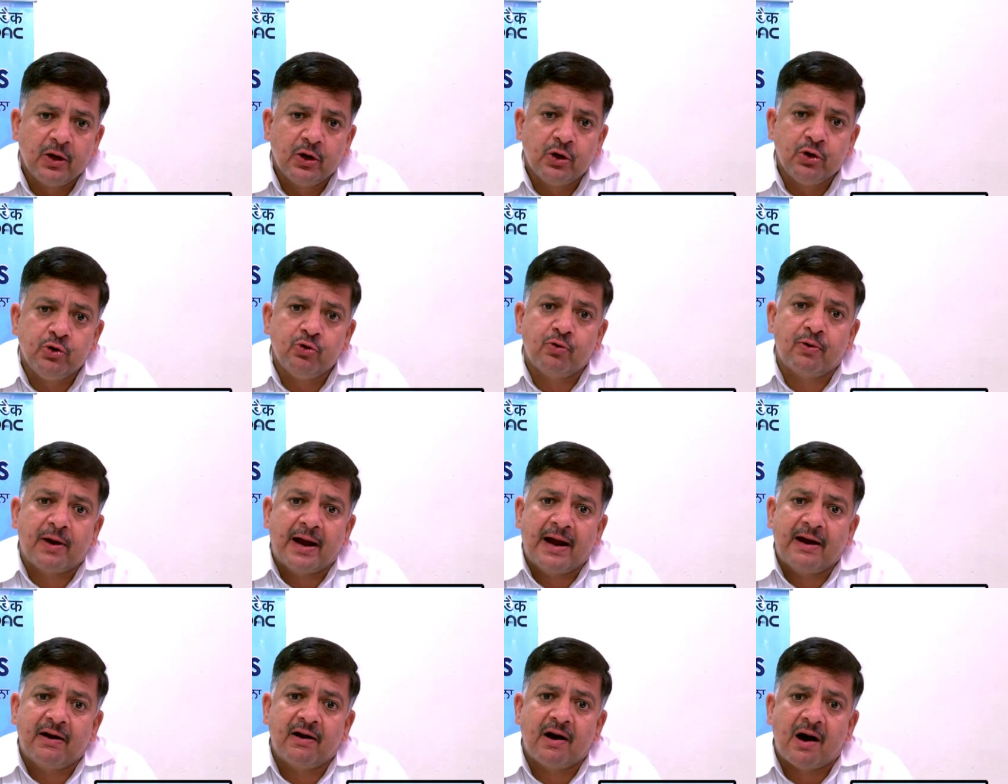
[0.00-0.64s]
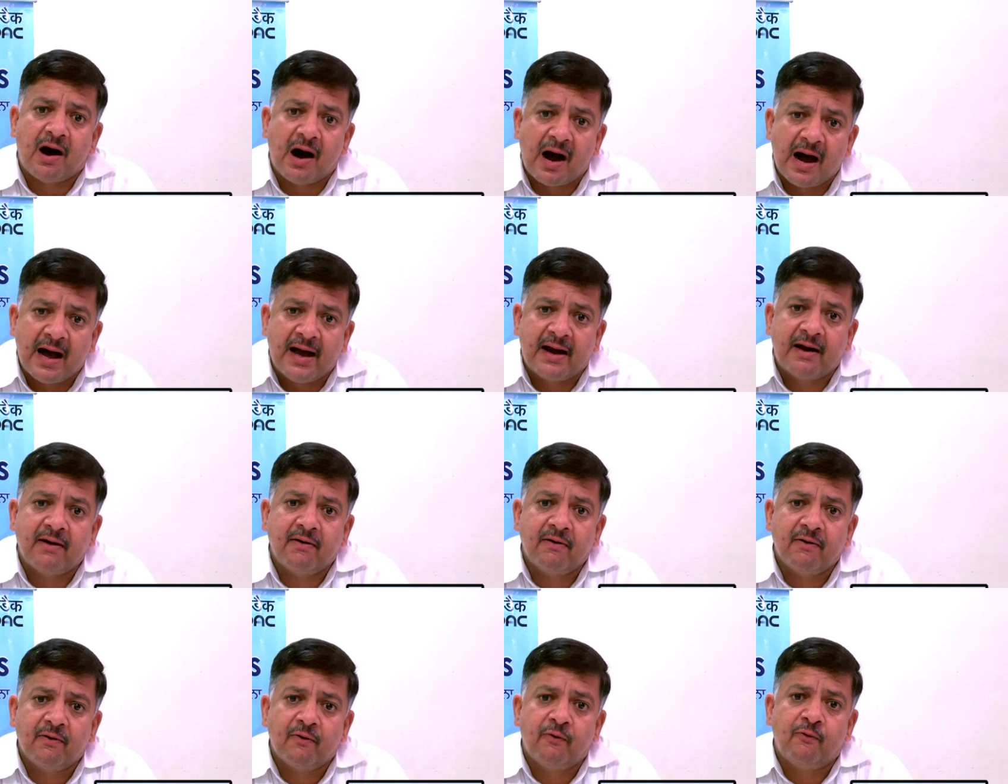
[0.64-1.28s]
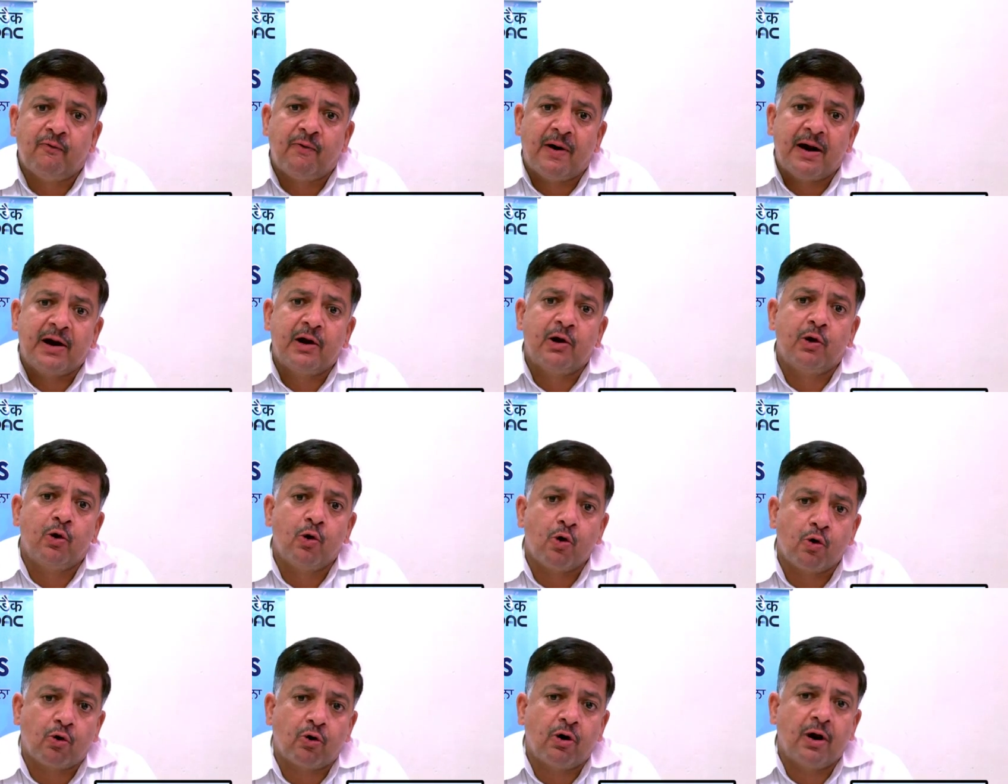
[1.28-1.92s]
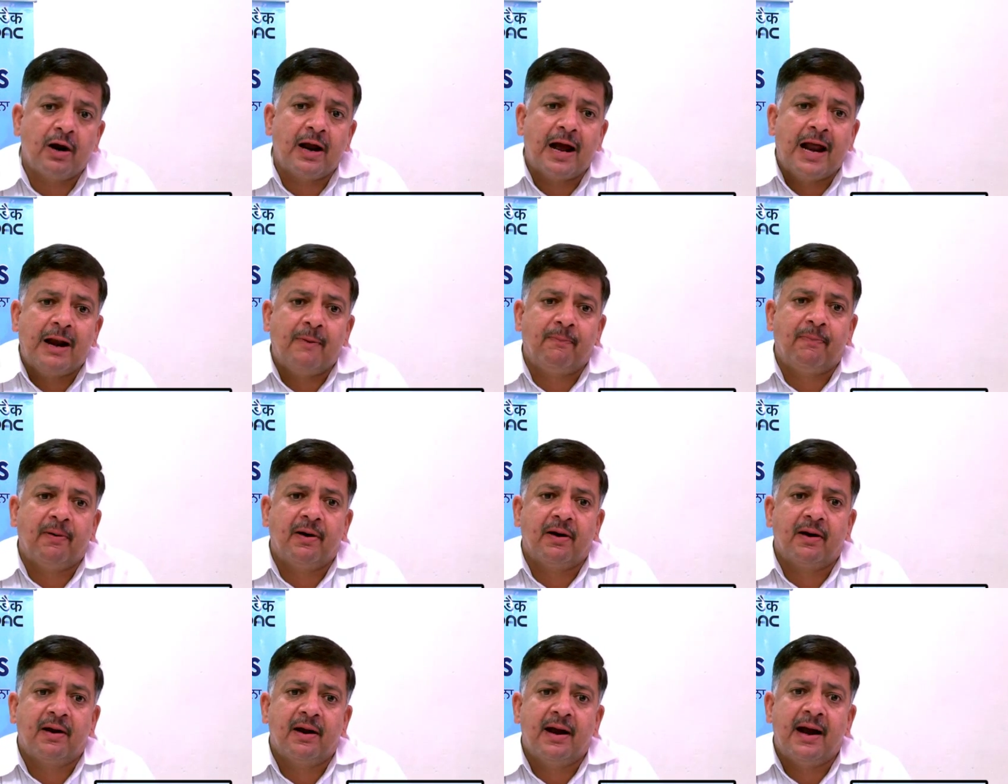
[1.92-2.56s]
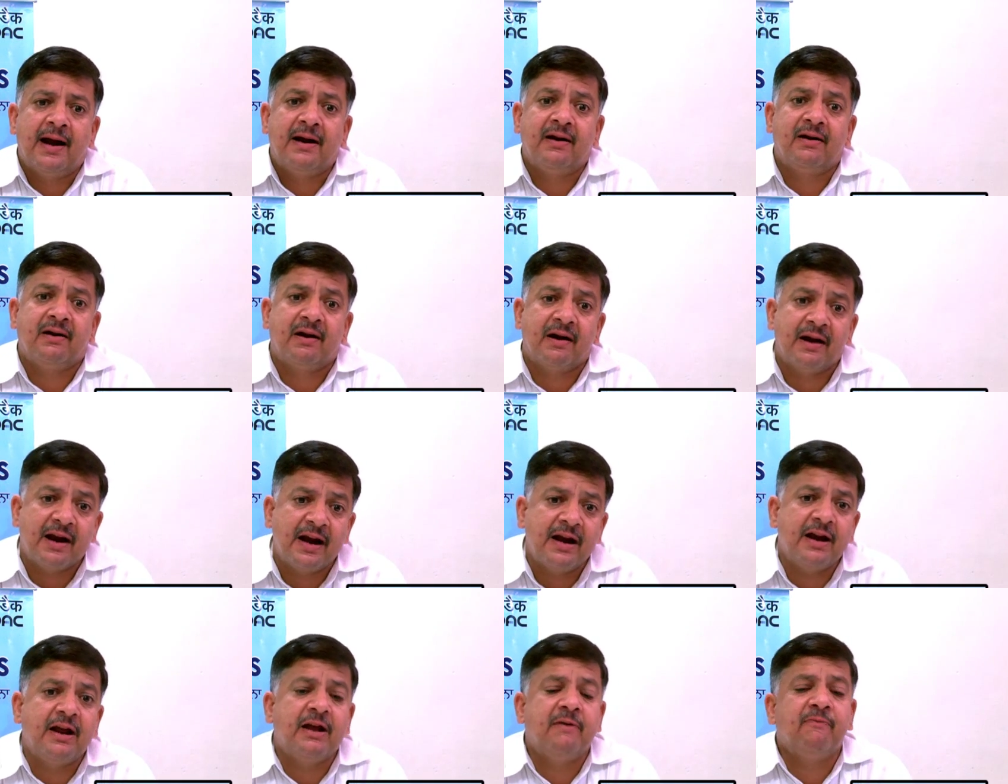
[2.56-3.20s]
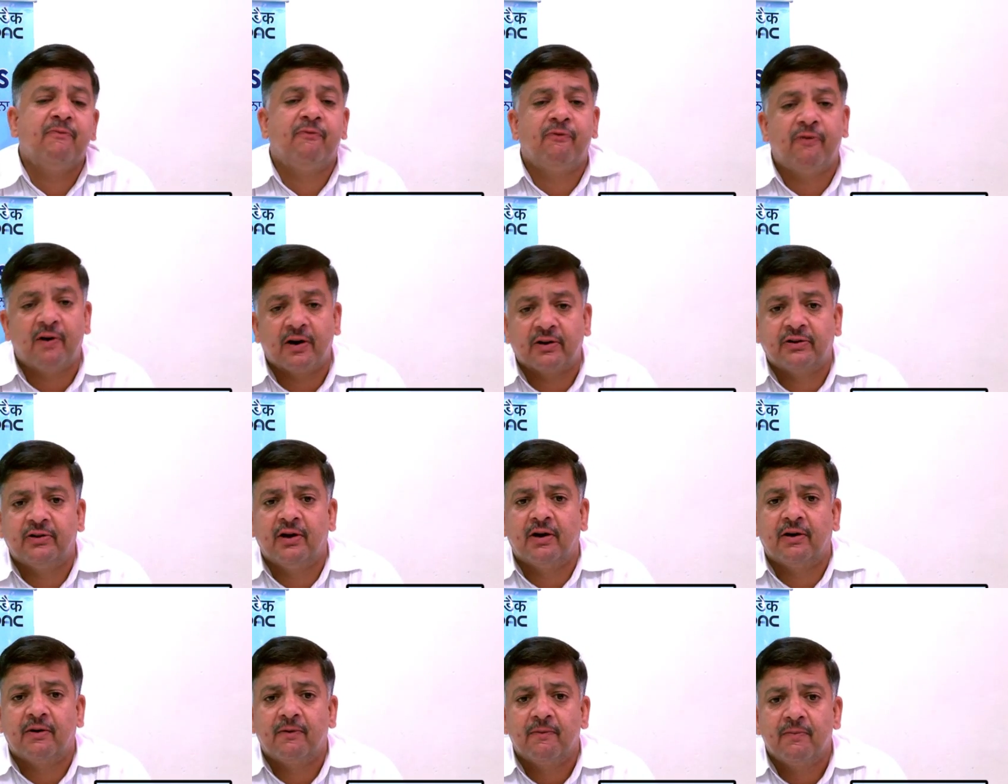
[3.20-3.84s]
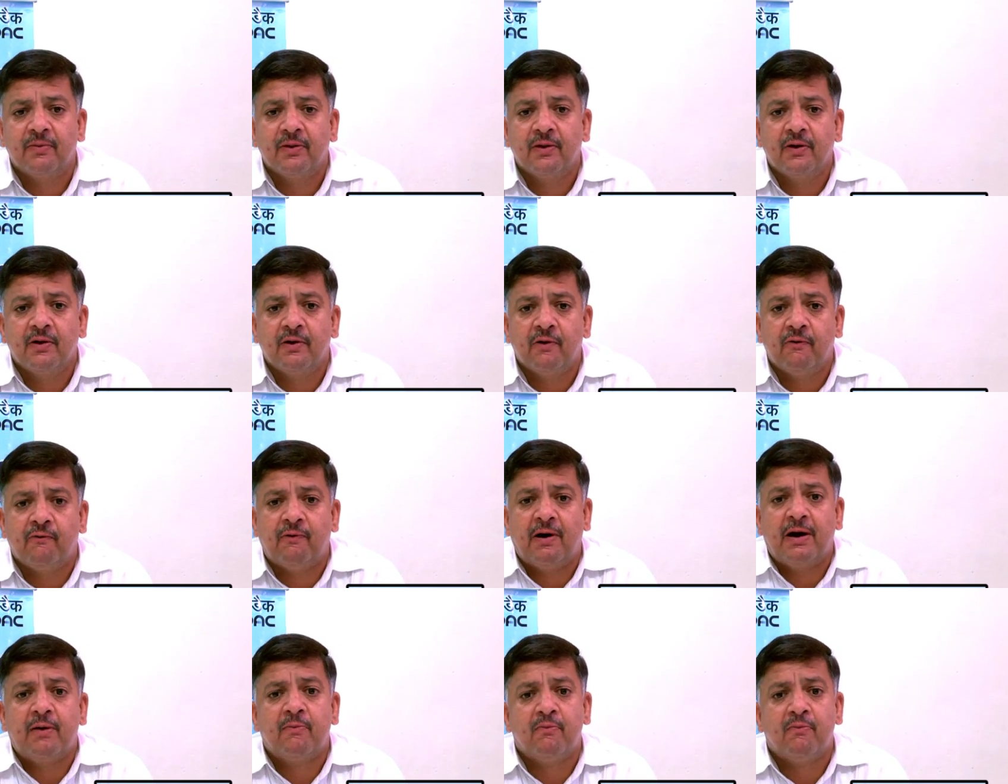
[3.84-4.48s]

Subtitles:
You can hire one local helper and train him further. One